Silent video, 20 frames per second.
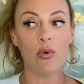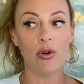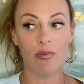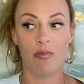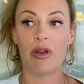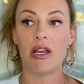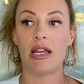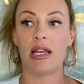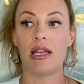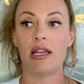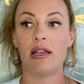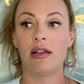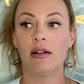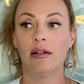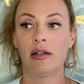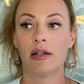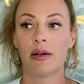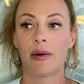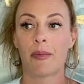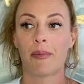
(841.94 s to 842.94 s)
would be,
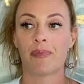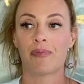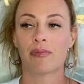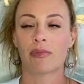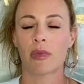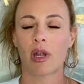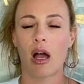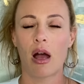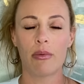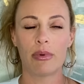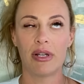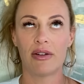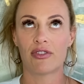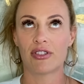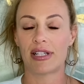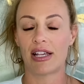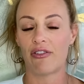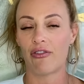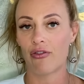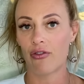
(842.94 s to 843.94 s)
I would never
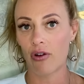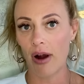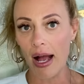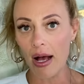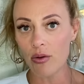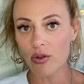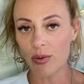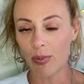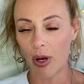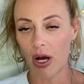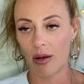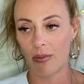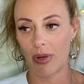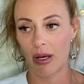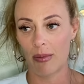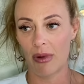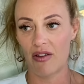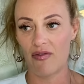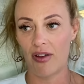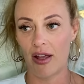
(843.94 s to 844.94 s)
say frowned upon by
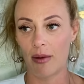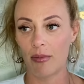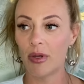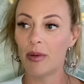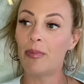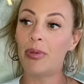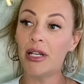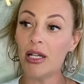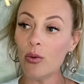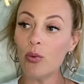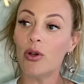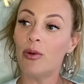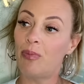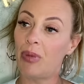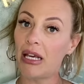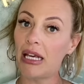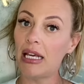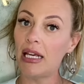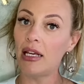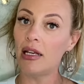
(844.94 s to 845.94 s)
my family, but it would
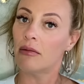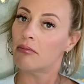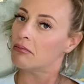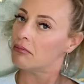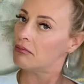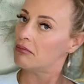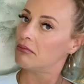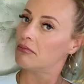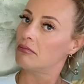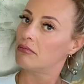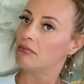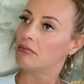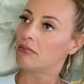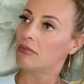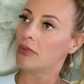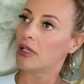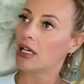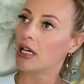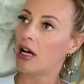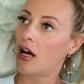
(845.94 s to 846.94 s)
be
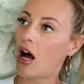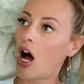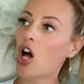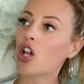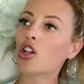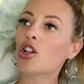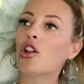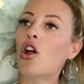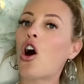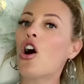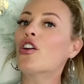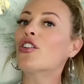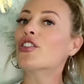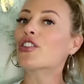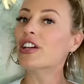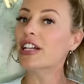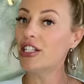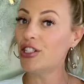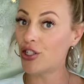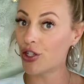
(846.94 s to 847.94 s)
a longer
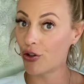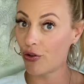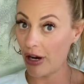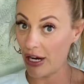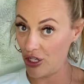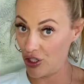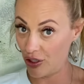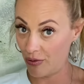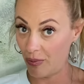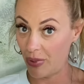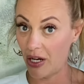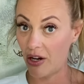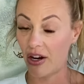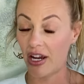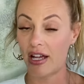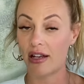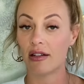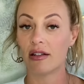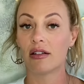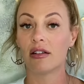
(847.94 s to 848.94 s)
integration
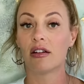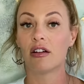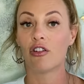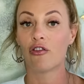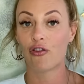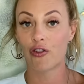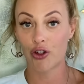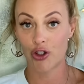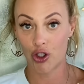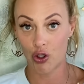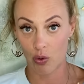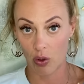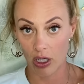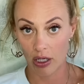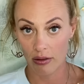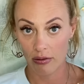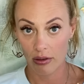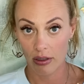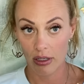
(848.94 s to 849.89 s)
period for sure.